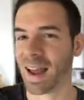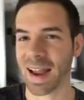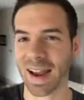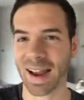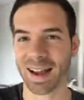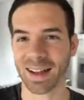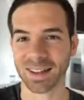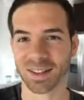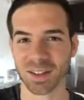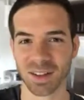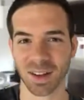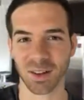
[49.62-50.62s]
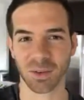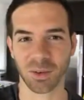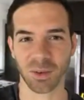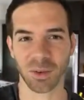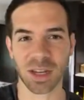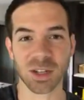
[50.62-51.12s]
and
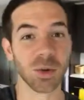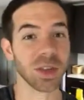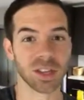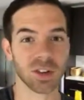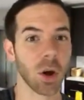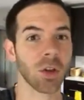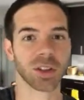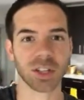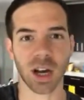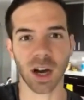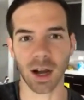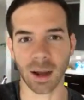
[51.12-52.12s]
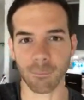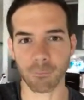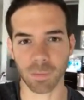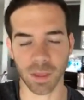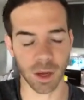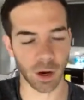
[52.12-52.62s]
we do this all the
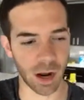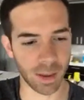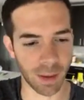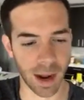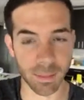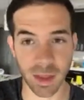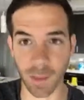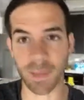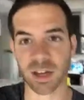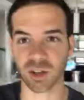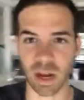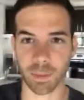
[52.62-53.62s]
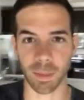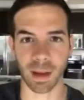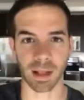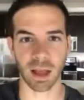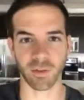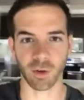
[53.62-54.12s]
time. You know, I'm in the best shape of
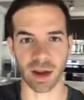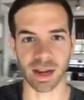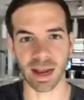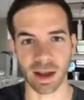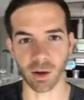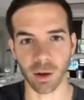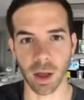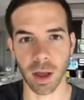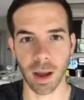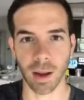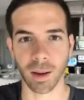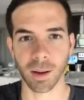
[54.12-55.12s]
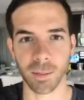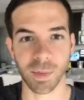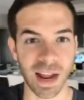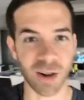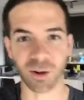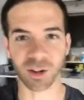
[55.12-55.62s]
my life right now,
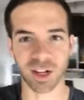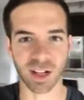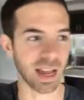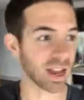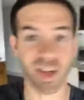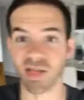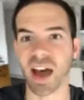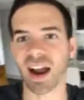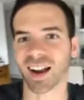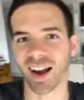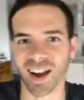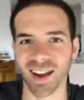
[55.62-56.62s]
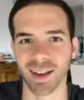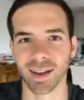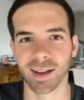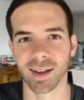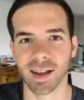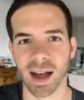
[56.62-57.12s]
but I don't look like that guy.
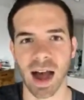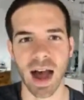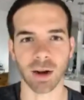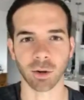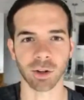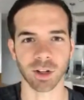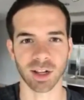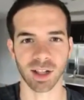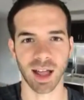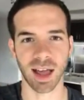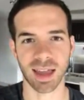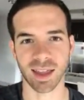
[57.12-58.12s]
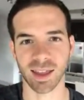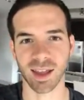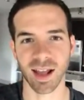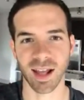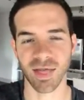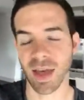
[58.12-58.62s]
I don't look like
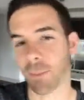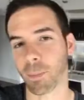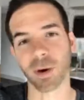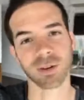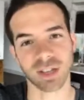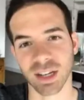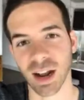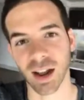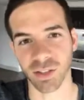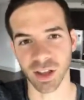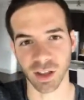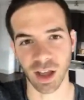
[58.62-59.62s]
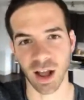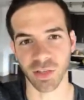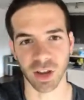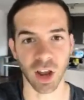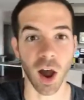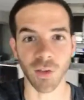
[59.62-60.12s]
that person on
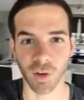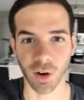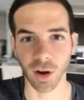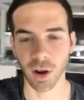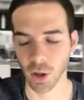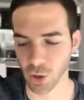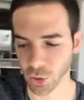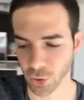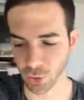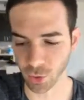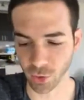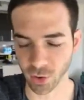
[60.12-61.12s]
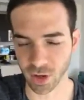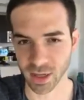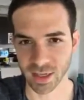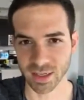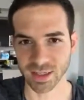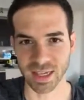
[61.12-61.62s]
the cover who
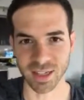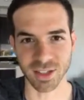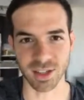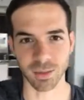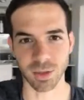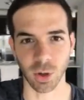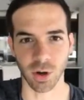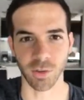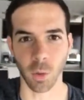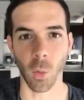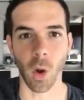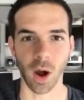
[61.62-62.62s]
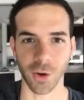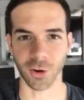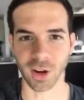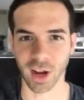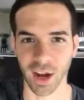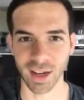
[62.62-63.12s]
did some sort of a water
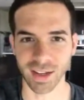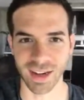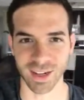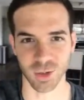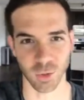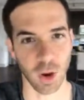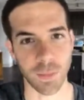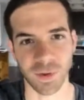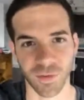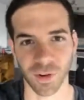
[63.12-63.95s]
cut and is ripped